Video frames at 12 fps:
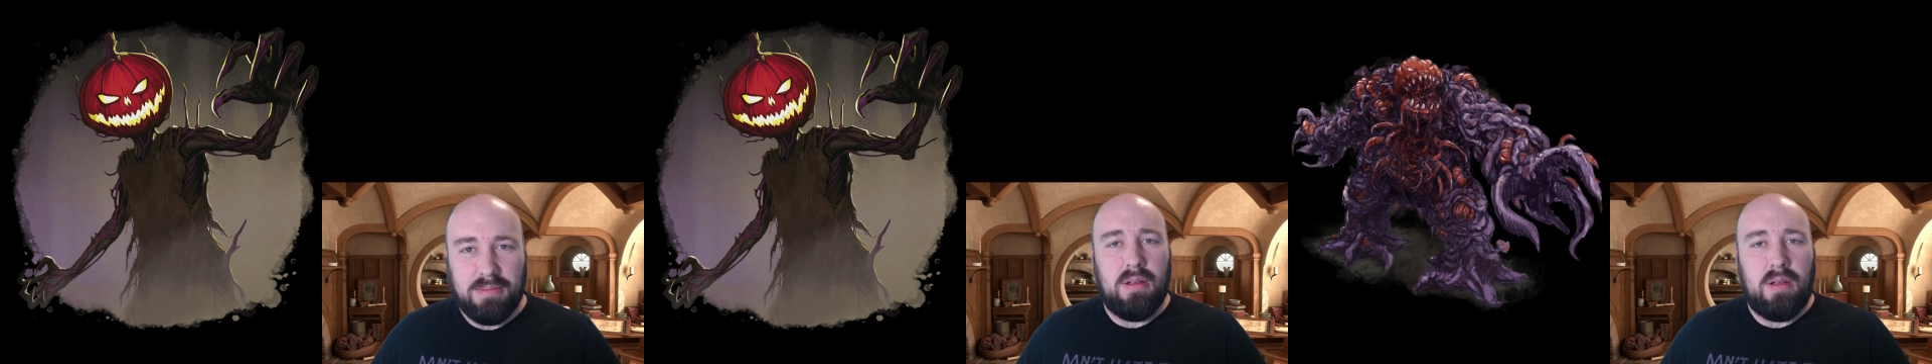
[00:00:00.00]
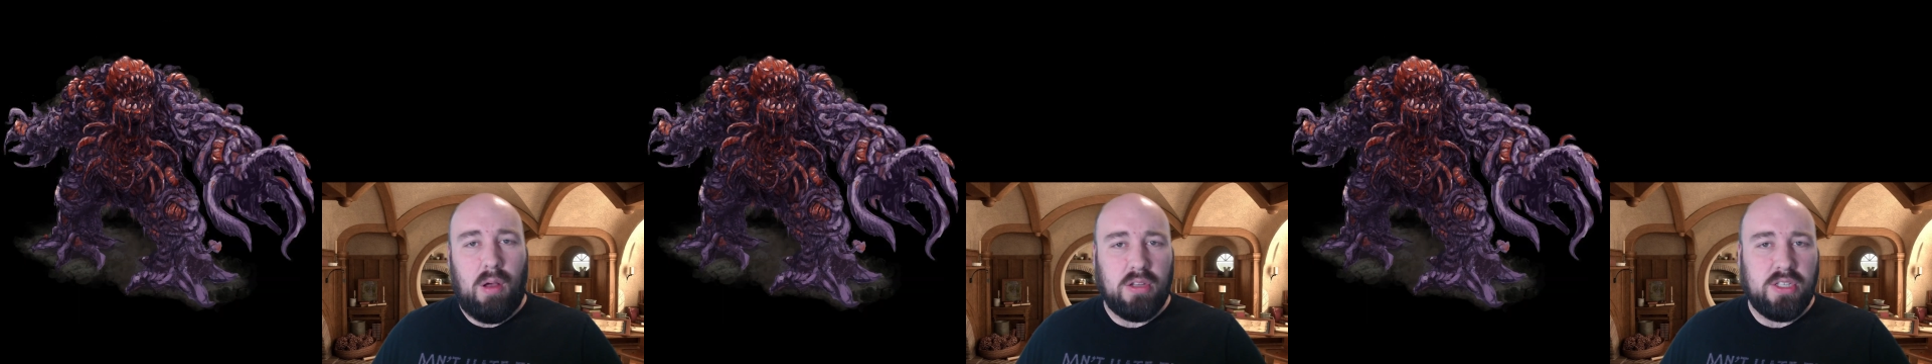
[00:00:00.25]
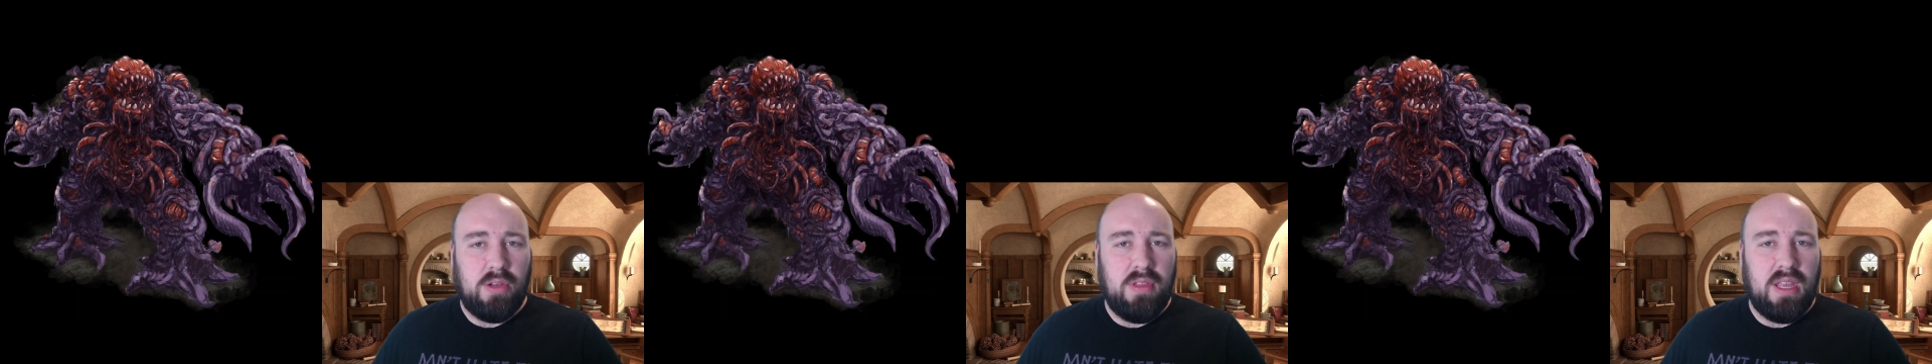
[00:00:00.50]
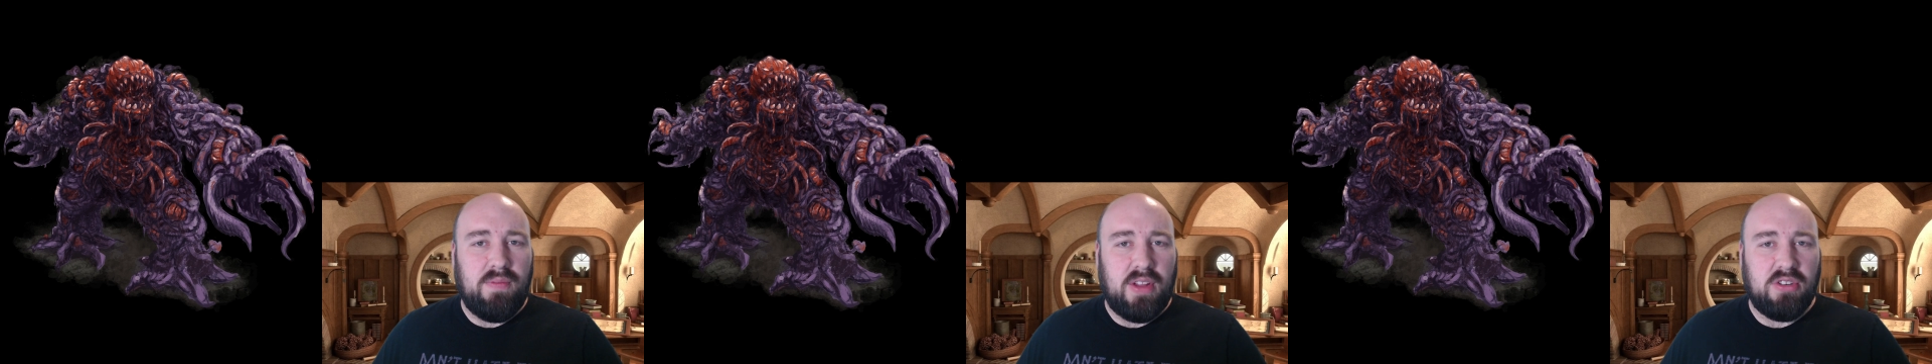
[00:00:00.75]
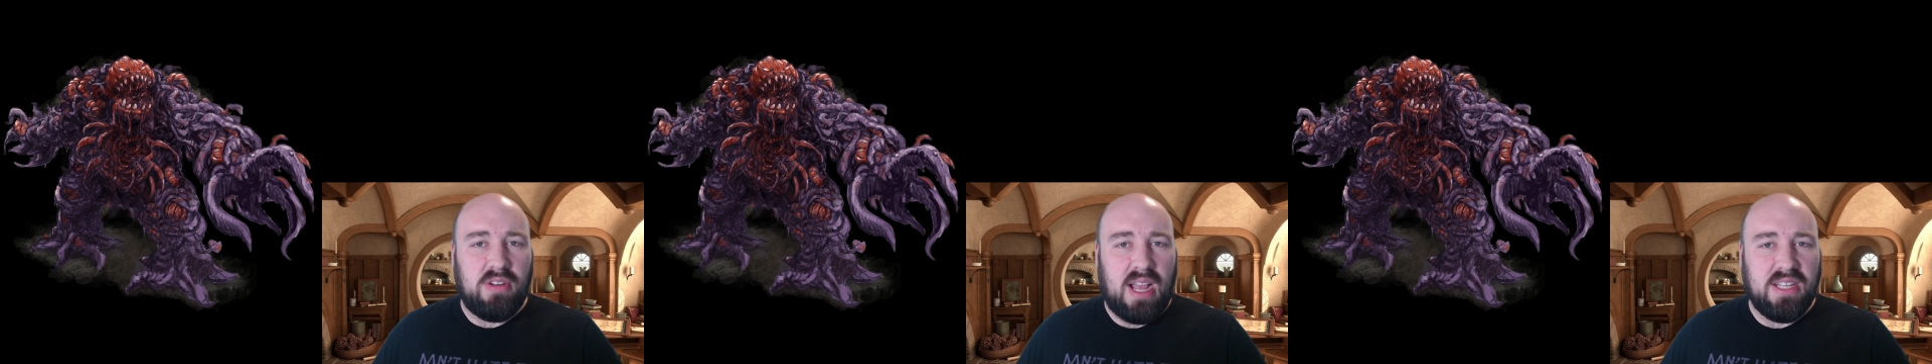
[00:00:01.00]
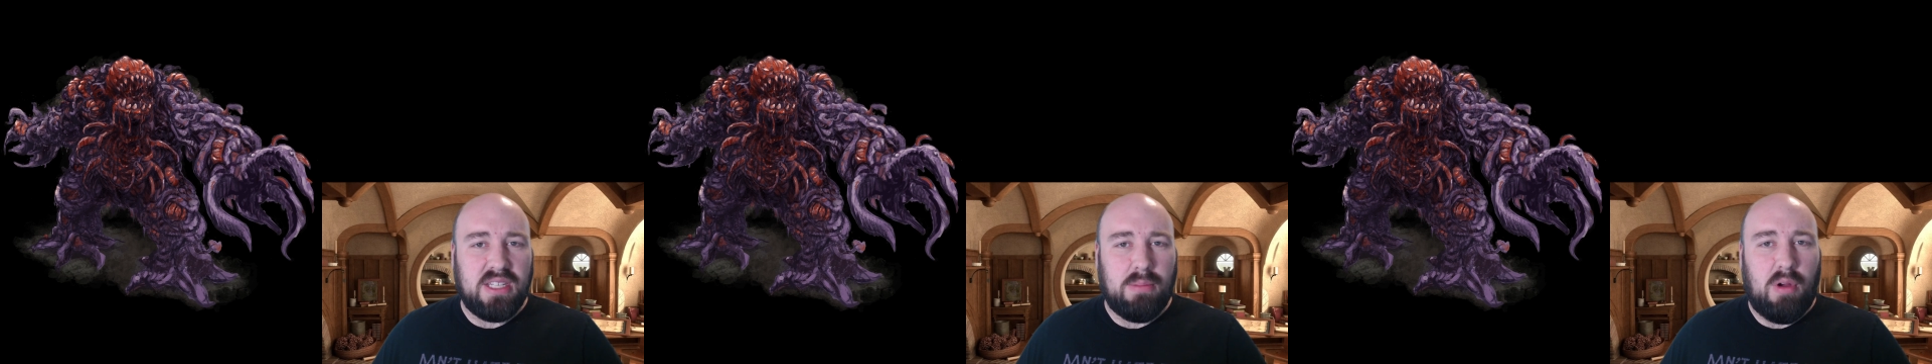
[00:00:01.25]
Also, the adventure
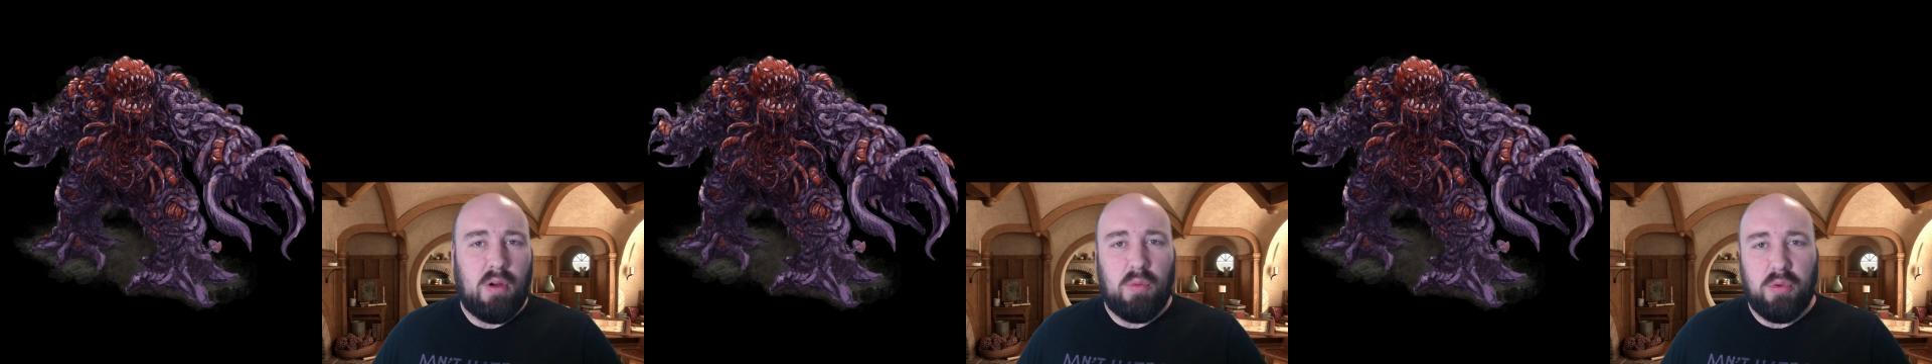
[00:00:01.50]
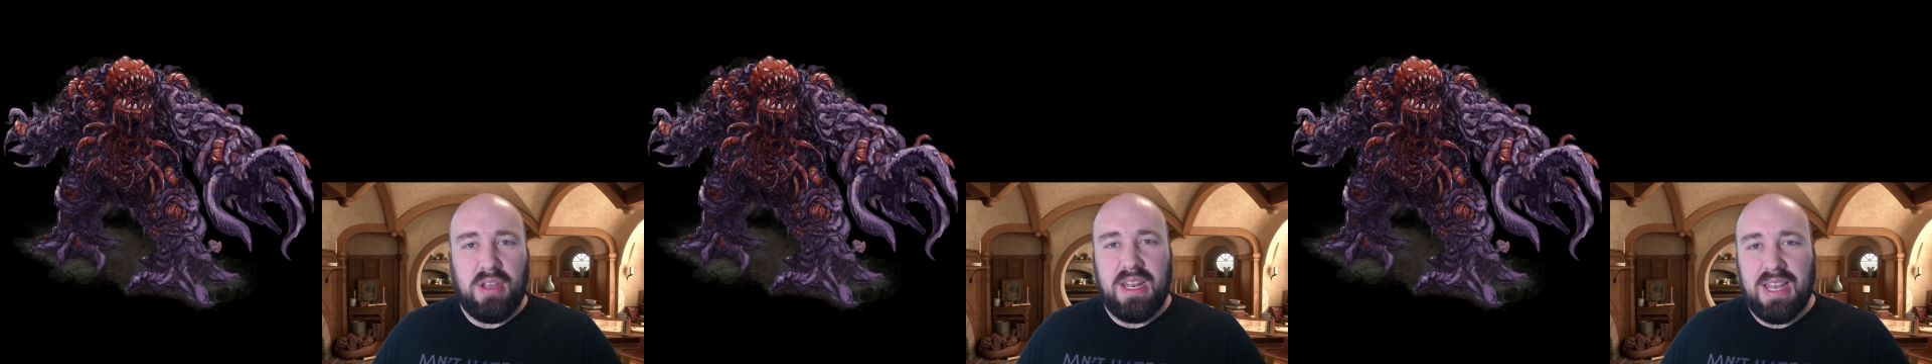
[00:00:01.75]
has some really